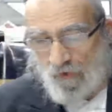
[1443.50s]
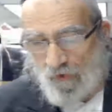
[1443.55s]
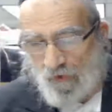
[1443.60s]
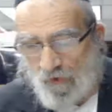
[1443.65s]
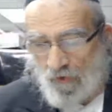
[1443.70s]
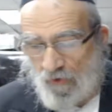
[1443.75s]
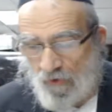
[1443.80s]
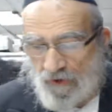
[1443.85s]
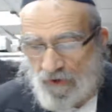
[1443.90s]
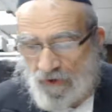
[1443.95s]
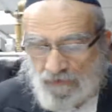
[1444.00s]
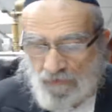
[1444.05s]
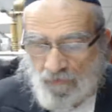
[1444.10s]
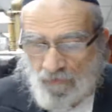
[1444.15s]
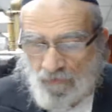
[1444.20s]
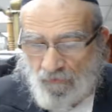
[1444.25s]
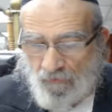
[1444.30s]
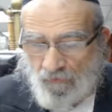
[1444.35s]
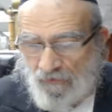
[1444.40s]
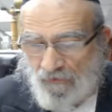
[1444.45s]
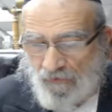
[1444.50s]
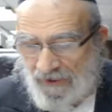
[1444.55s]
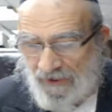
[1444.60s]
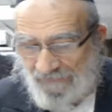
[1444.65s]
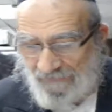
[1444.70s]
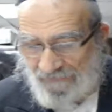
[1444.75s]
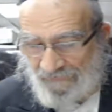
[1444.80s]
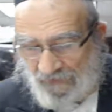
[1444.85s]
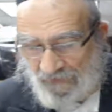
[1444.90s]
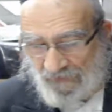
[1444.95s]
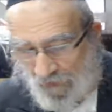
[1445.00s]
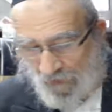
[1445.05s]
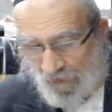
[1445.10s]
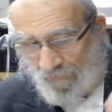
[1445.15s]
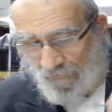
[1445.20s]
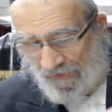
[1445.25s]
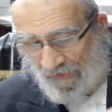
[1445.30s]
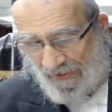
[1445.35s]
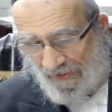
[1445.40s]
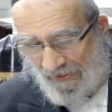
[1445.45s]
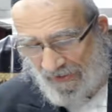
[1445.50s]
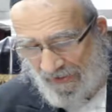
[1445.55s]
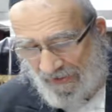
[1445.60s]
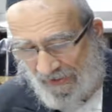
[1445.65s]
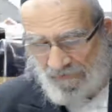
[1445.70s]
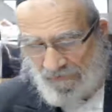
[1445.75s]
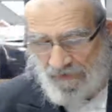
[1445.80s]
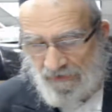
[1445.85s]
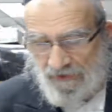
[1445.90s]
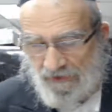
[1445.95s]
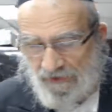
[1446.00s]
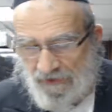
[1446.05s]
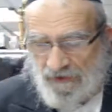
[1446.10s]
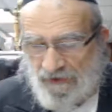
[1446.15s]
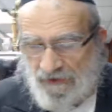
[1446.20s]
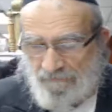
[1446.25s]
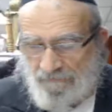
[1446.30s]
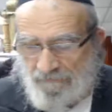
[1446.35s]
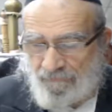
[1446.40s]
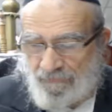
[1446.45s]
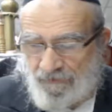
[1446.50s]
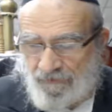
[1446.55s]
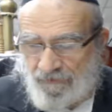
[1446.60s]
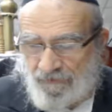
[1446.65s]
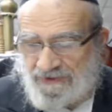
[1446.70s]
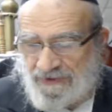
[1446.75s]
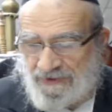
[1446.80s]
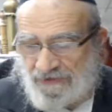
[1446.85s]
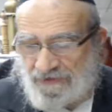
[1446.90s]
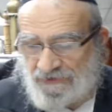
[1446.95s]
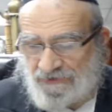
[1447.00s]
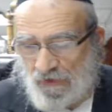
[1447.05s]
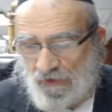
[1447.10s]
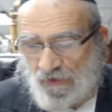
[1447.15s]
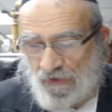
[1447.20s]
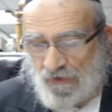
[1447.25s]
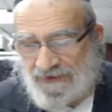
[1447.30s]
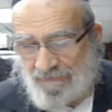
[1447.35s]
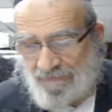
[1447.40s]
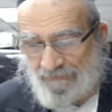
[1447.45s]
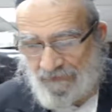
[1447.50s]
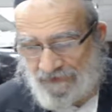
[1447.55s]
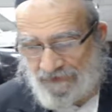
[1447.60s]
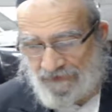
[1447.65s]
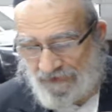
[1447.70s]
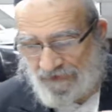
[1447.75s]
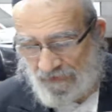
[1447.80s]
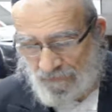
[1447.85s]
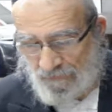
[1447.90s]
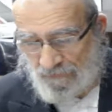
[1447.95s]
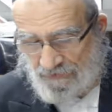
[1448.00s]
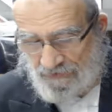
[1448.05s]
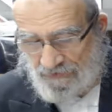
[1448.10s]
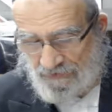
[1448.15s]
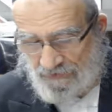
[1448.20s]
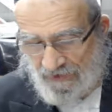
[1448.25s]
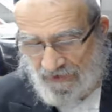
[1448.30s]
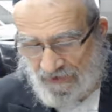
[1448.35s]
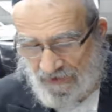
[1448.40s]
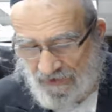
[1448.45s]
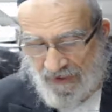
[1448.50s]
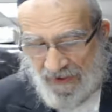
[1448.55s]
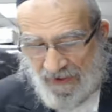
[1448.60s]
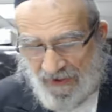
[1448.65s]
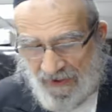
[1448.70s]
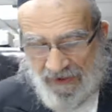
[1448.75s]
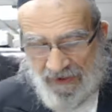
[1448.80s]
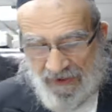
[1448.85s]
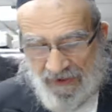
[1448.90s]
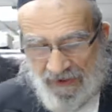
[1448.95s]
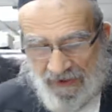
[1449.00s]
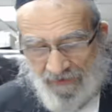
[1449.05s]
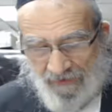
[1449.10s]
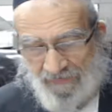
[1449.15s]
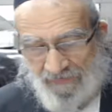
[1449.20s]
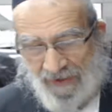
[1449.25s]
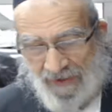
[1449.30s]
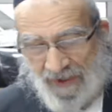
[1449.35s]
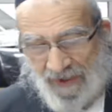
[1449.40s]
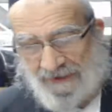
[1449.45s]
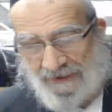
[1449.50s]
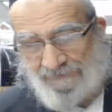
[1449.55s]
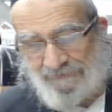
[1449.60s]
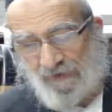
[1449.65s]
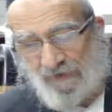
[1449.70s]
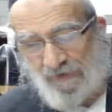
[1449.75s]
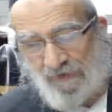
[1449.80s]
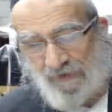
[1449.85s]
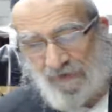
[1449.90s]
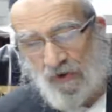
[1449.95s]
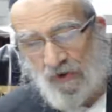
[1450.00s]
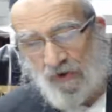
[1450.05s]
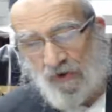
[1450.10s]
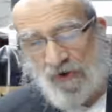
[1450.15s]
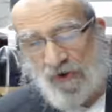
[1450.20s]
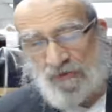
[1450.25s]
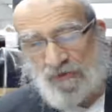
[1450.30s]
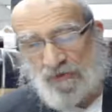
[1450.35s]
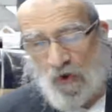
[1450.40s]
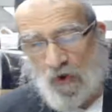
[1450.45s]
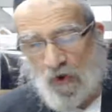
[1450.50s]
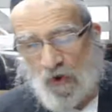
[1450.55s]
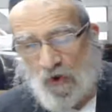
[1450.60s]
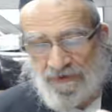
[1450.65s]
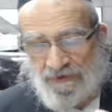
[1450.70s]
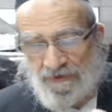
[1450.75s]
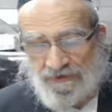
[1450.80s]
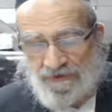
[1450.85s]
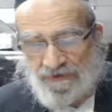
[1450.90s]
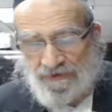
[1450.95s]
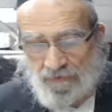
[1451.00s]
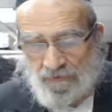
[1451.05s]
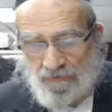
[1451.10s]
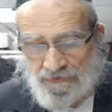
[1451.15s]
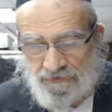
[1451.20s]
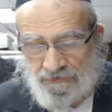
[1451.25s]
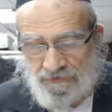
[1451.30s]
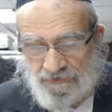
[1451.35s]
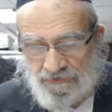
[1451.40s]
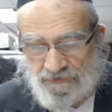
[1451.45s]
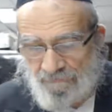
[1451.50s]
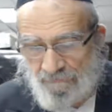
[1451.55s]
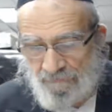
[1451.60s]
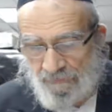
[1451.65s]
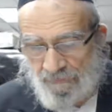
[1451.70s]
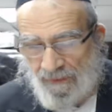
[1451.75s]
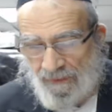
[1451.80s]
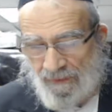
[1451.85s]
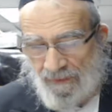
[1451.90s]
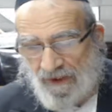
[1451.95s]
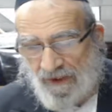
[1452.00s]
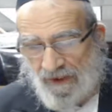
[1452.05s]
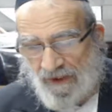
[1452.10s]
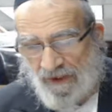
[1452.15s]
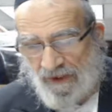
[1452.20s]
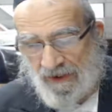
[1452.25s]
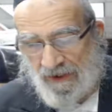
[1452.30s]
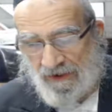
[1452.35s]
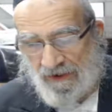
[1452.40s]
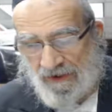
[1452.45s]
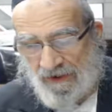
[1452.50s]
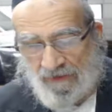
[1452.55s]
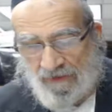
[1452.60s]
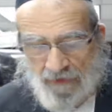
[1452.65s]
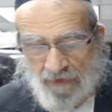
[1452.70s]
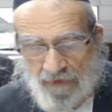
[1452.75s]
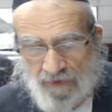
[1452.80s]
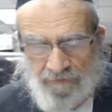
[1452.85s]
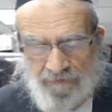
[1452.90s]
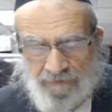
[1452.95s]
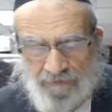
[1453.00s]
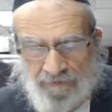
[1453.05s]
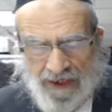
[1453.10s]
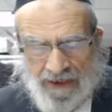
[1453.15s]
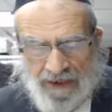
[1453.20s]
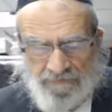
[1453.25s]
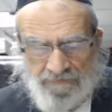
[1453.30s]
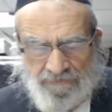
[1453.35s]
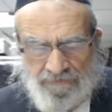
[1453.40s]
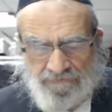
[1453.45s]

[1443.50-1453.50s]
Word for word: Or, or at the lower level, Memchinas hasogas hametzius, the aspect of hasogas of metzius, kamoy bibiyah,